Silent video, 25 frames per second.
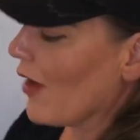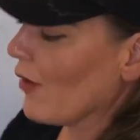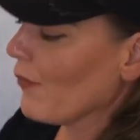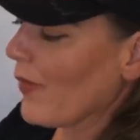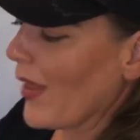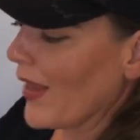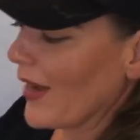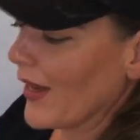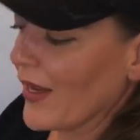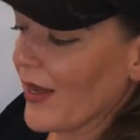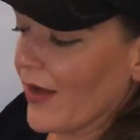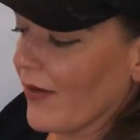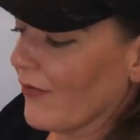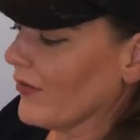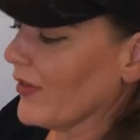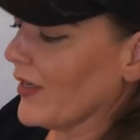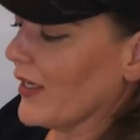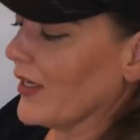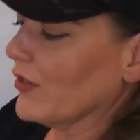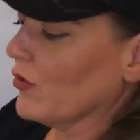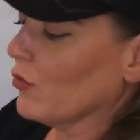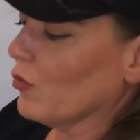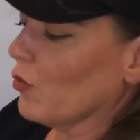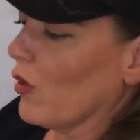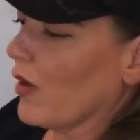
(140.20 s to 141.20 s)
many of
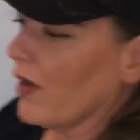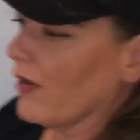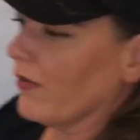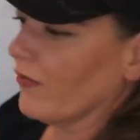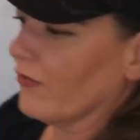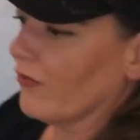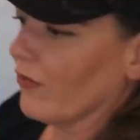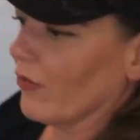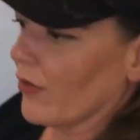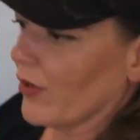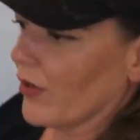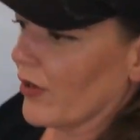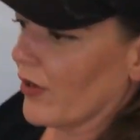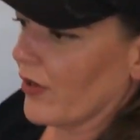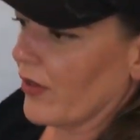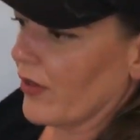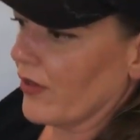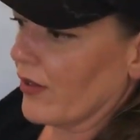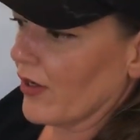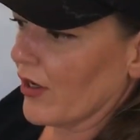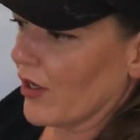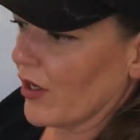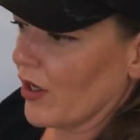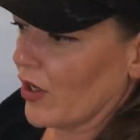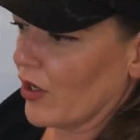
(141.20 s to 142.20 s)
these 1/4
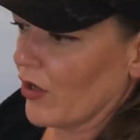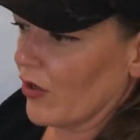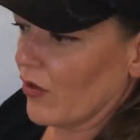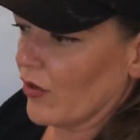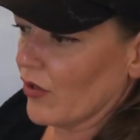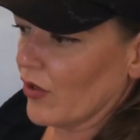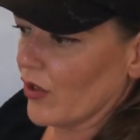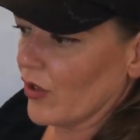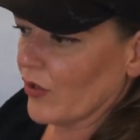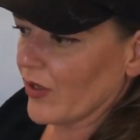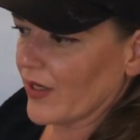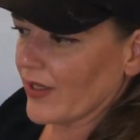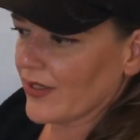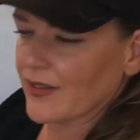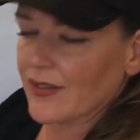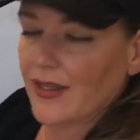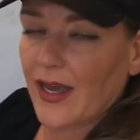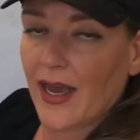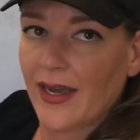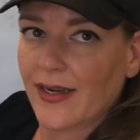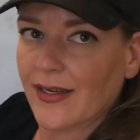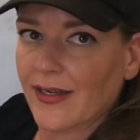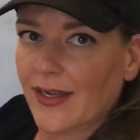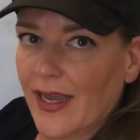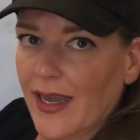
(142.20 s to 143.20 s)
unit
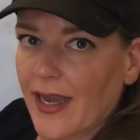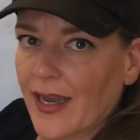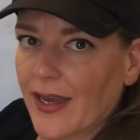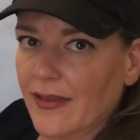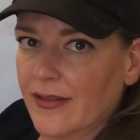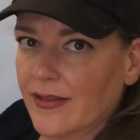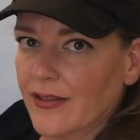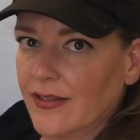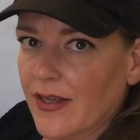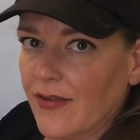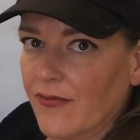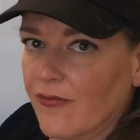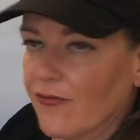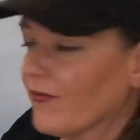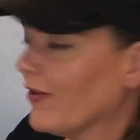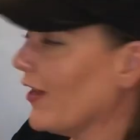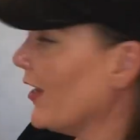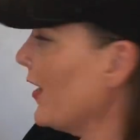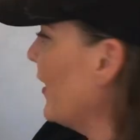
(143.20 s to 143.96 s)
side lengths fit